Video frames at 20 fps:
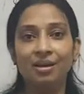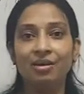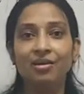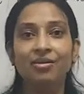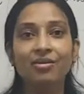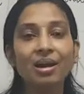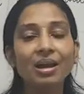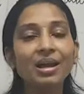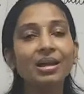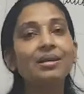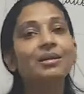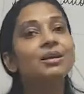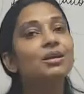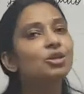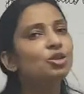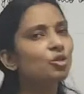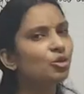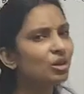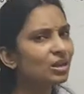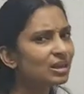Right?
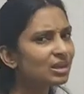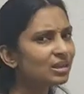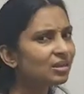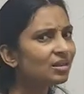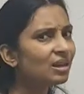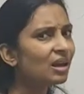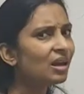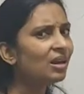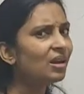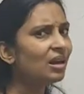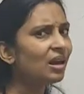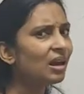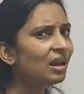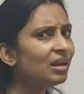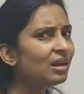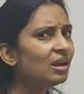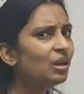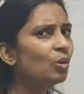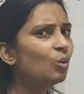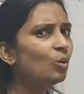So, is there
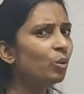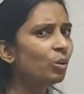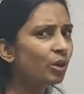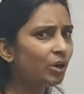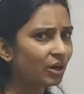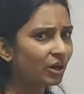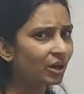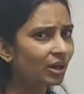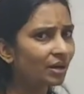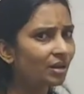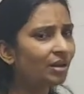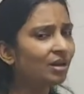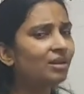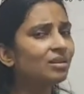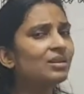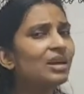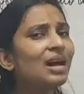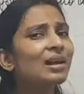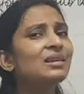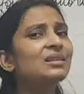any word
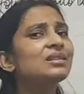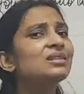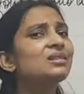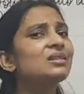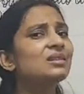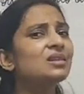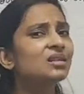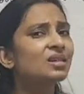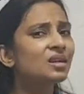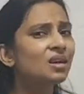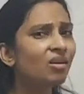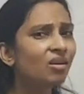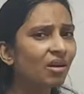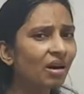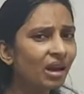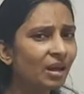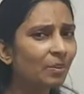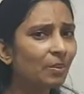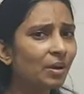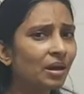that is
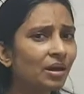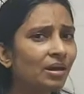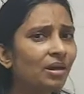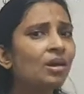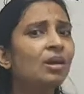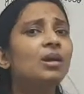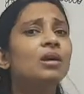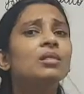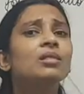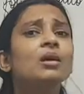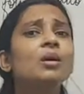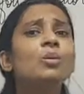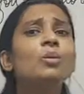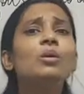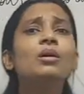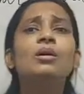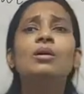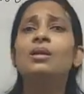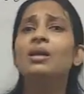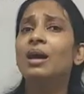describing the
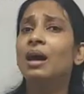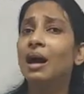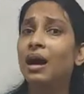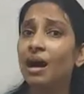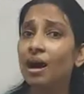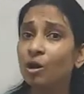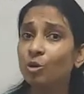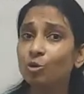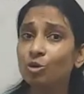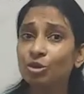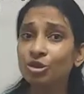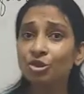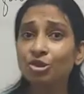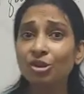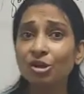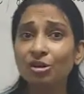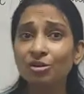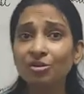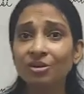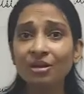word house,
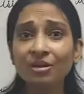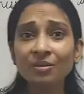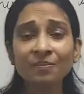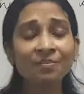children?